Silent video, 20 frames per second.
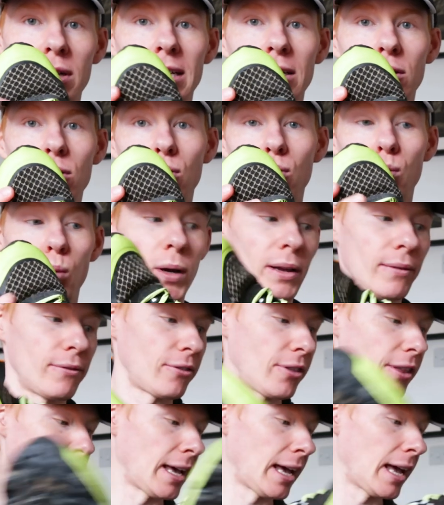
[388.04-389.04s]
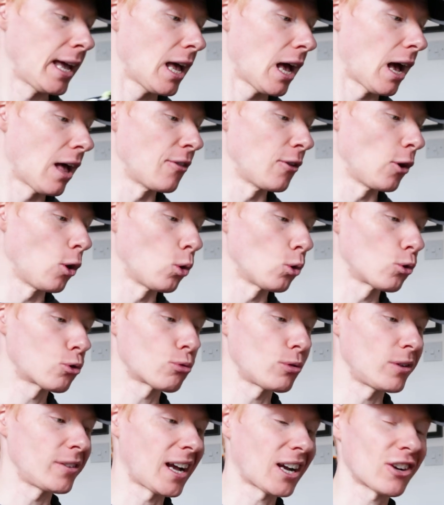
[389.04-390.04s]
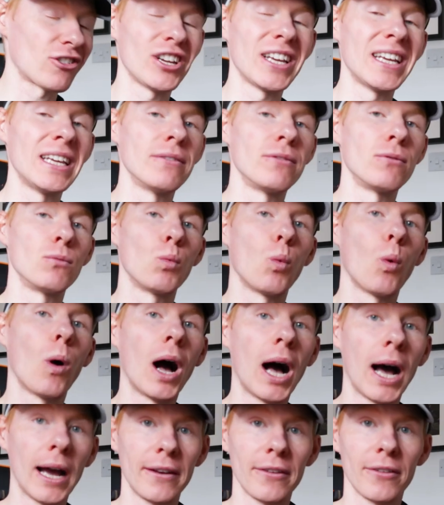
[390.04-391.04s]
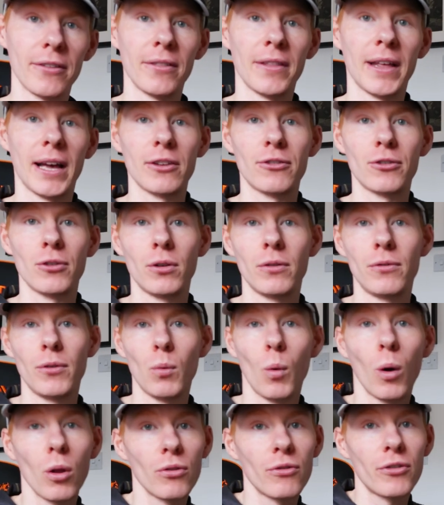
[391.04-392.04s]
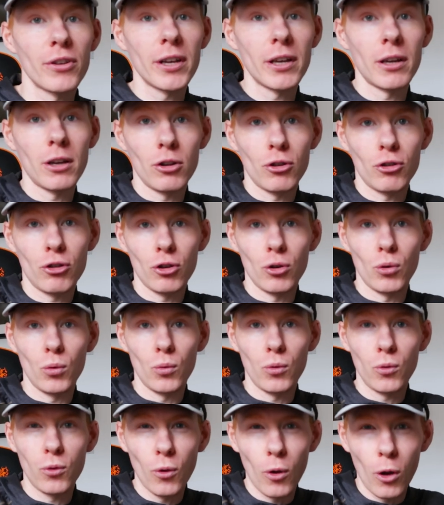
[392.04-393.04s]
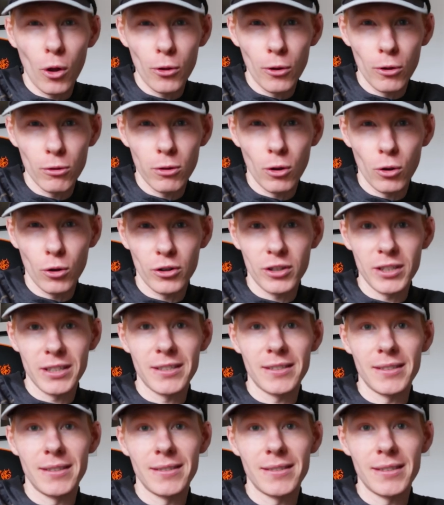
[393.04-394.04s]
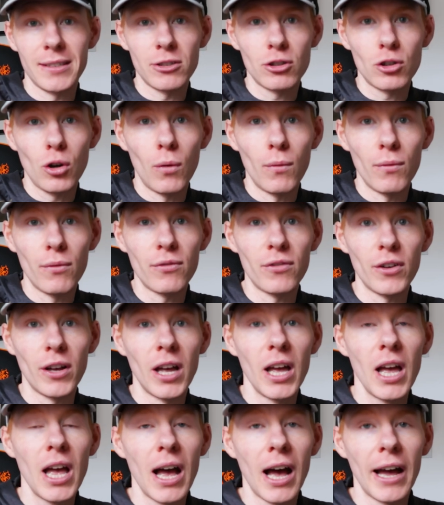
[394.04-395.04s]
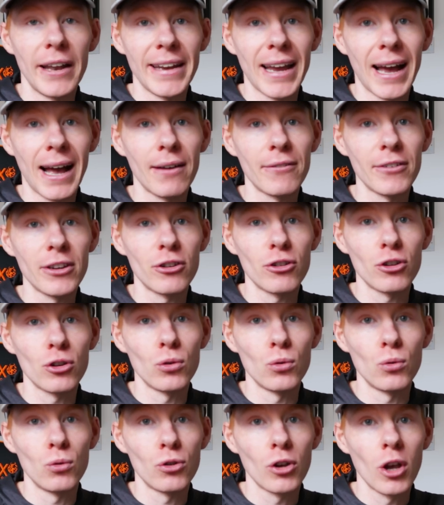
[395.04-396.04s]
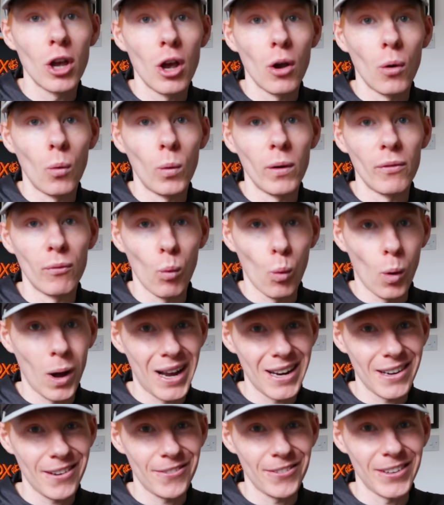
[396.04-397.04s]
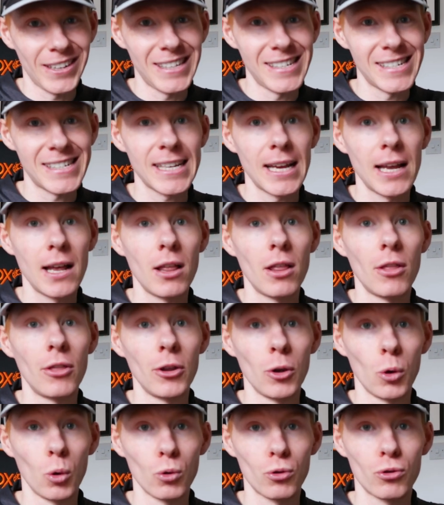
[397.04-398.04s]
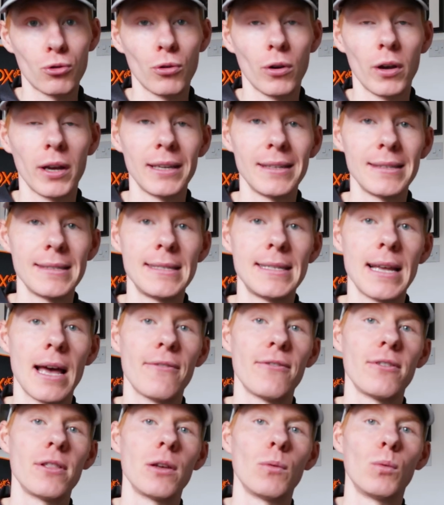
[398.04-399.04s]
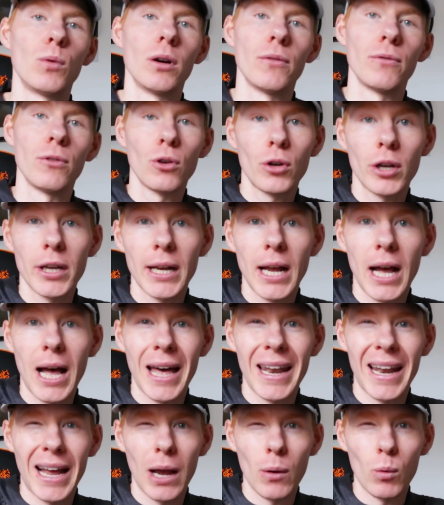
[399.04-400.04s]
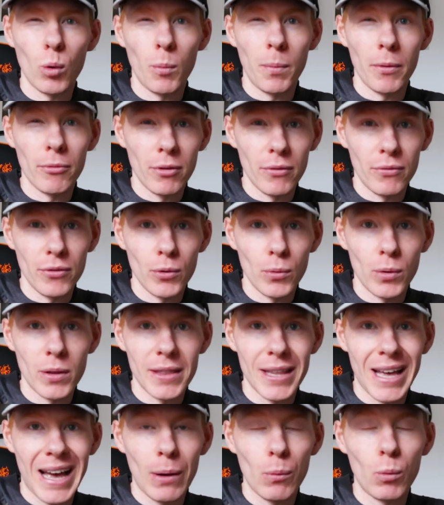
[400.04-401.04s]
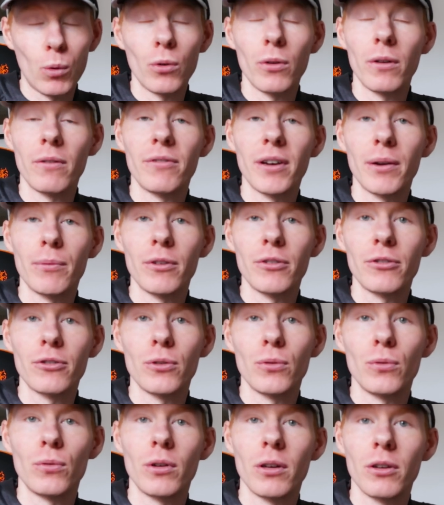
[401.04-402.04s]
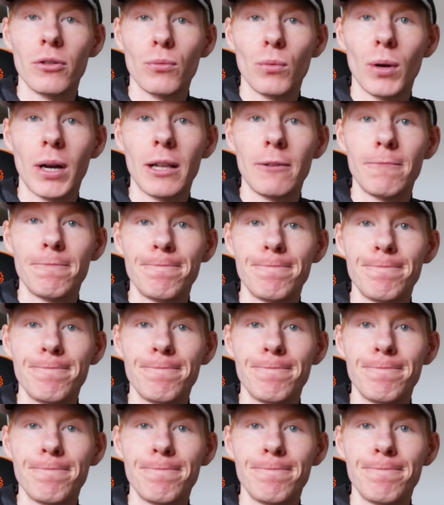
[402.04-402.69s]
really good width there. And the Ultra is actually even wider than that. So if you're wanting a shoe for those longer distances, comfort, and you have issues with wide feet, the Ultra is definitely worth looking at, and I will be reviewing that one very soon as well.